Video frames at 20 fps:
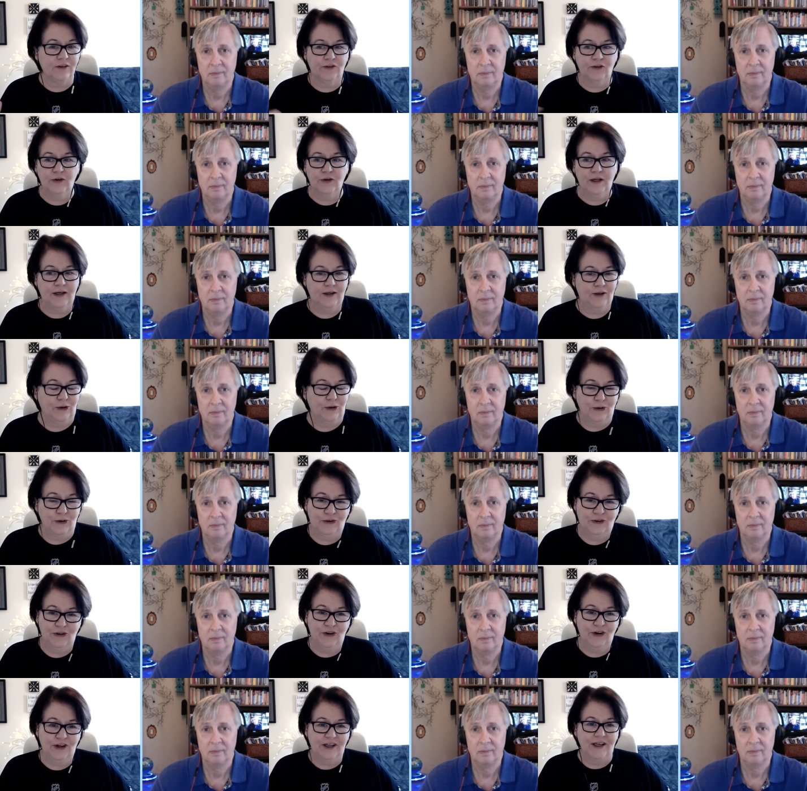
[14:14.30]
Speaker 1: do that cold
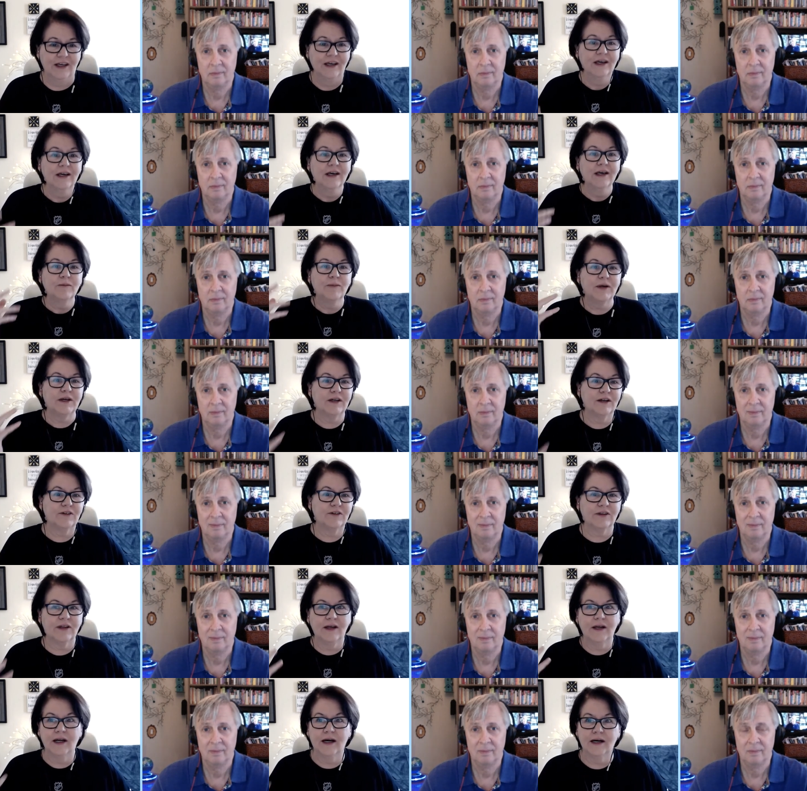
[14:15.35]
turkey because
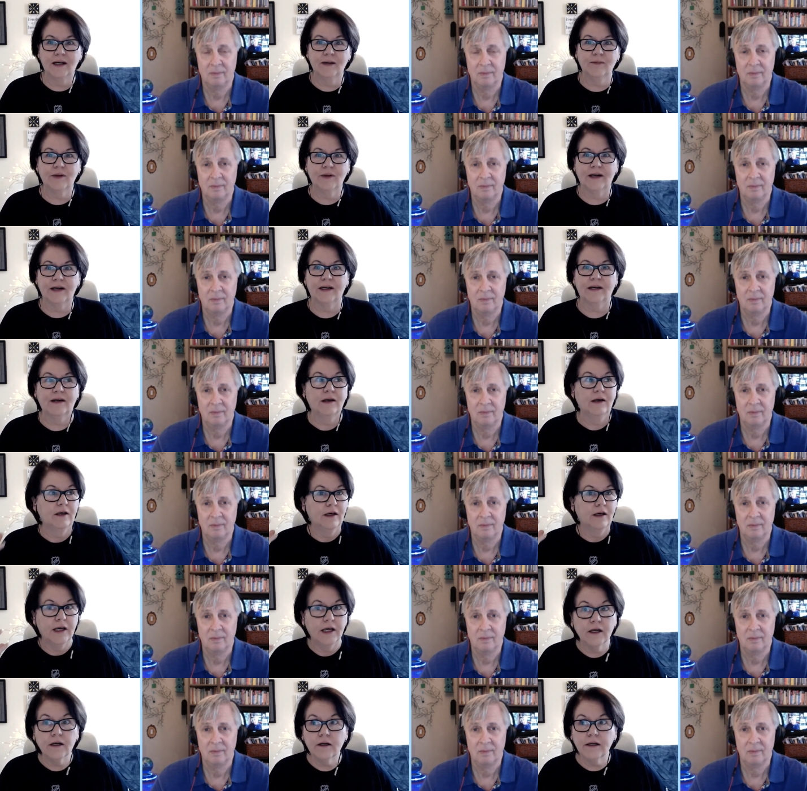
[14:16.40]
then I'm like
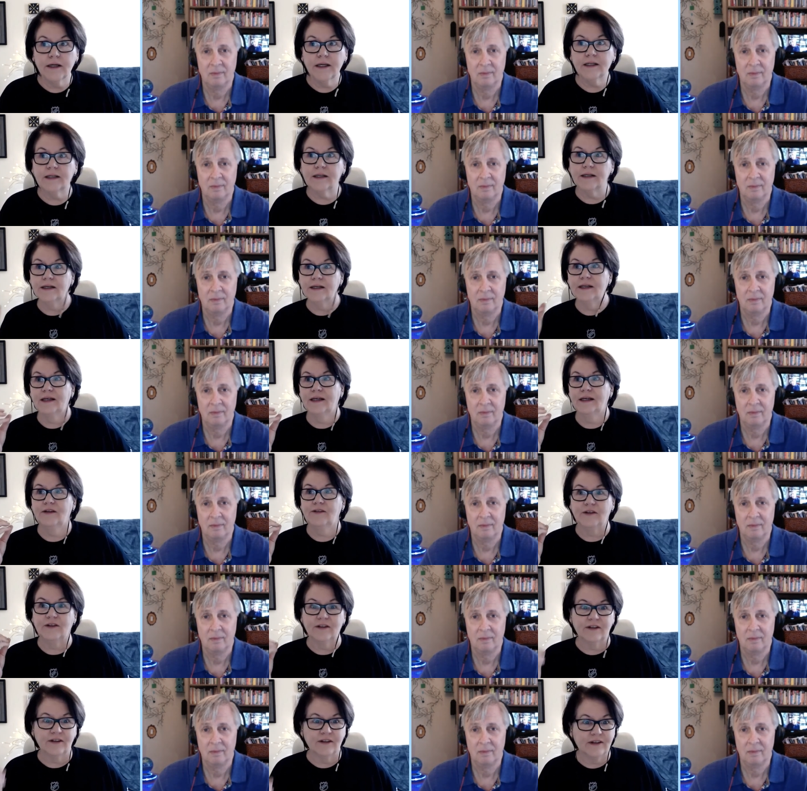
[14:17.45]
hearing things
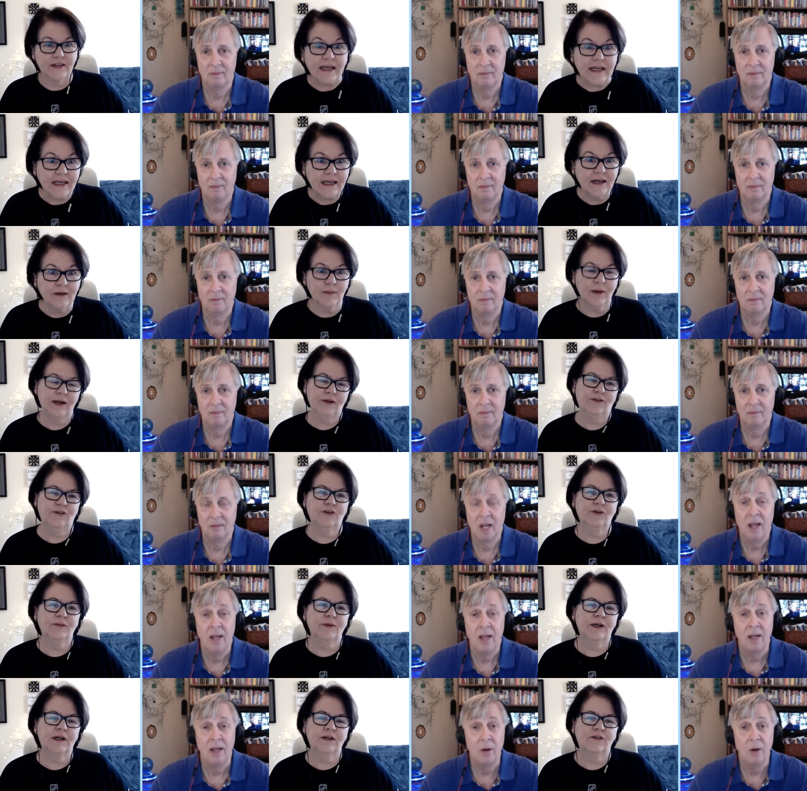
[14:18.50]
and thinking about too you
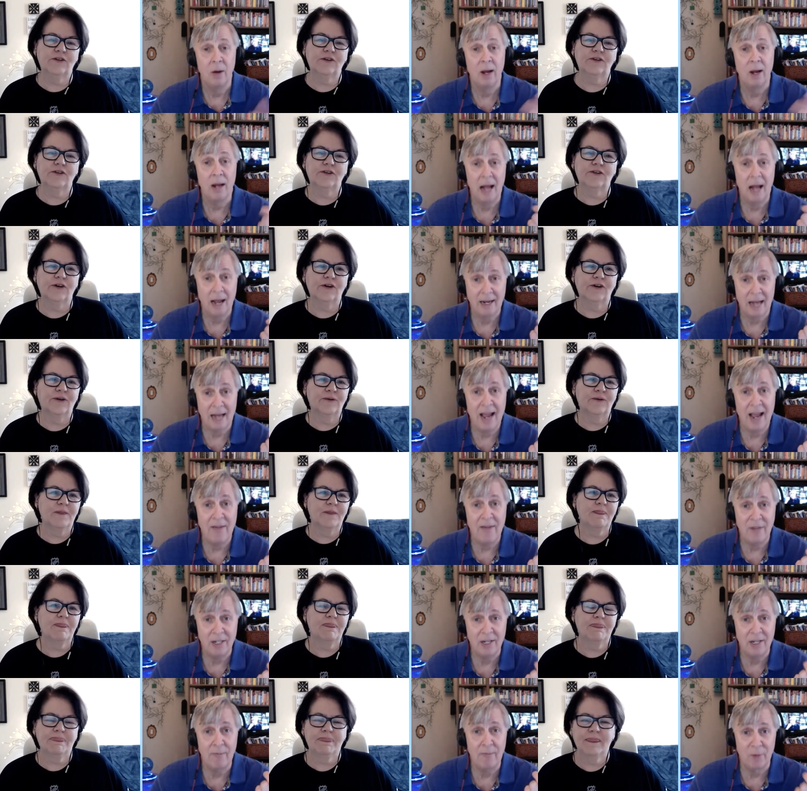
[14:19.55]
much. So, I have
Speaker 2: a tip
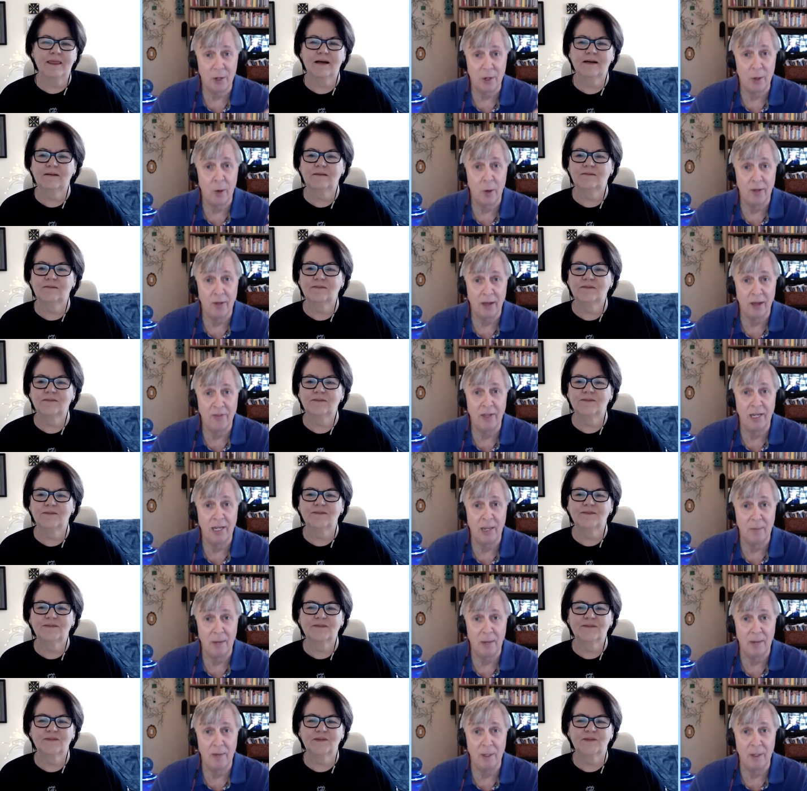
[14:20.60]
for you on that that can maybe
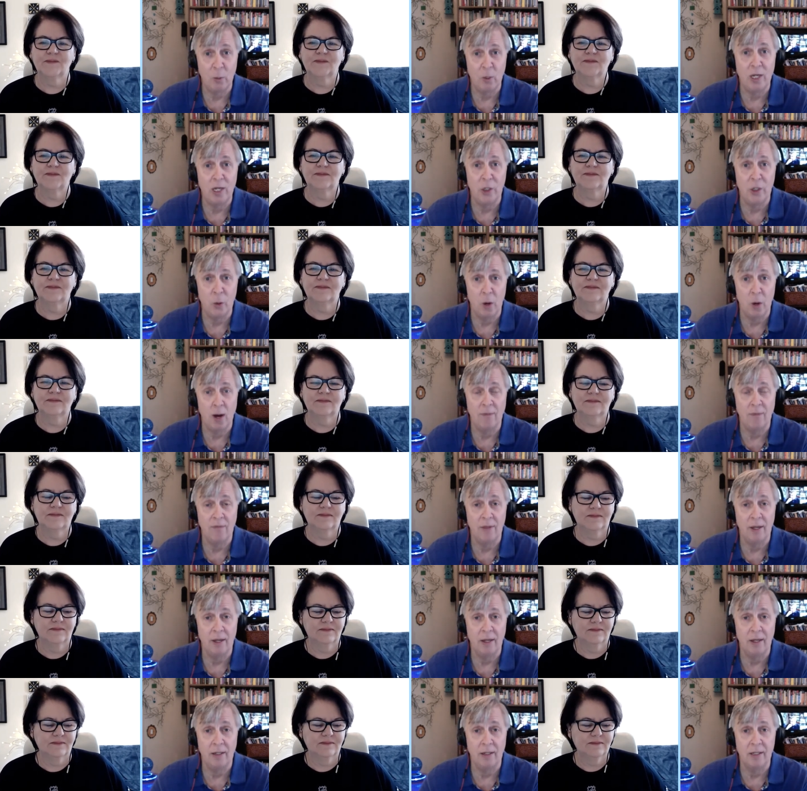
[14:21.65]
wean you off the
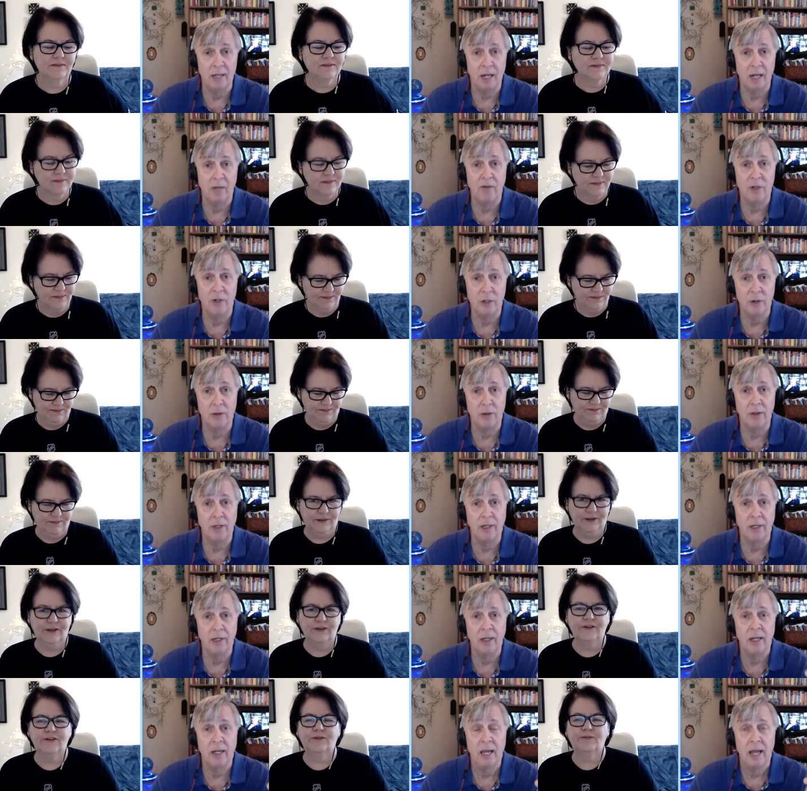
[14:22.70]
television thing.
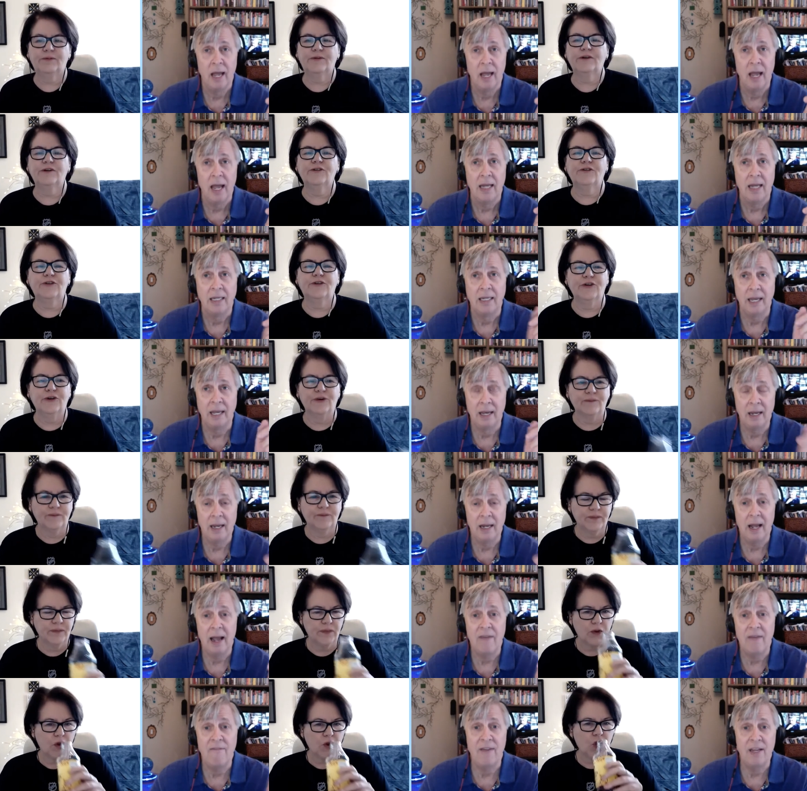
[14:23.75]
Please, please get do. a
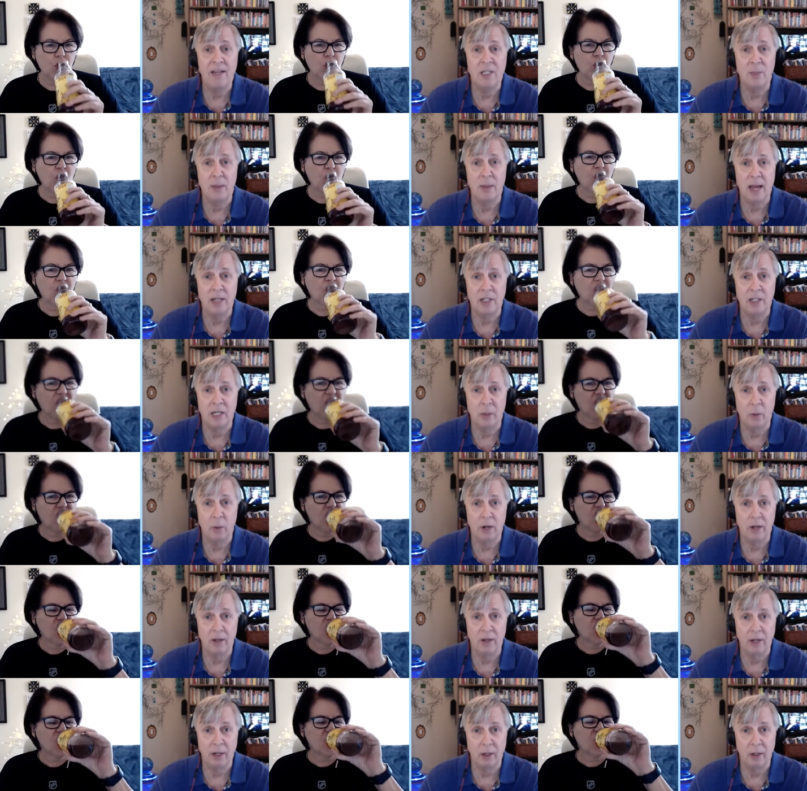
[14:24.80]
face mask. Get one of the
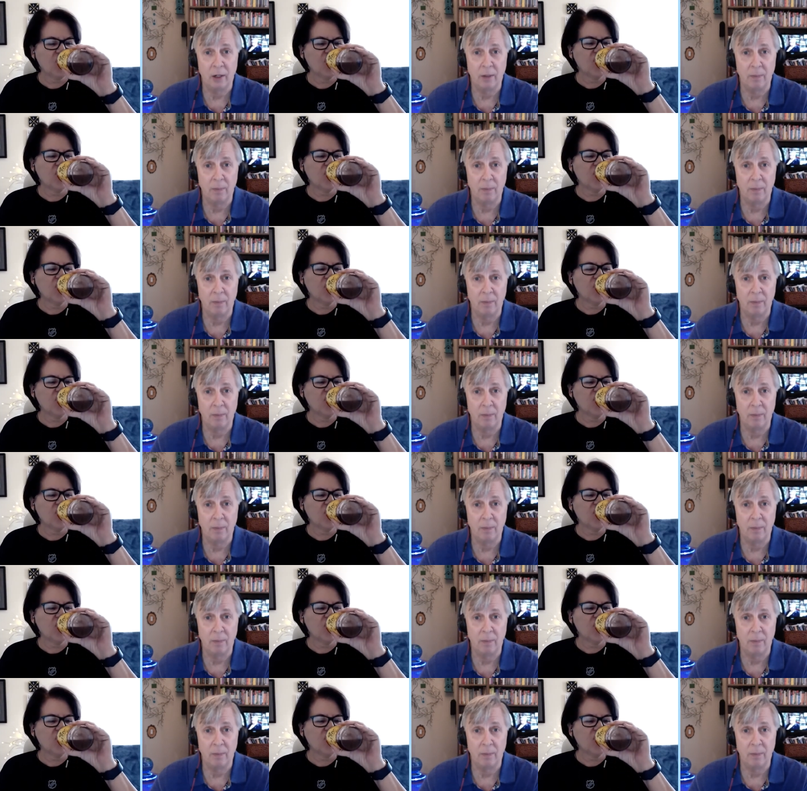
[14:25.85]
little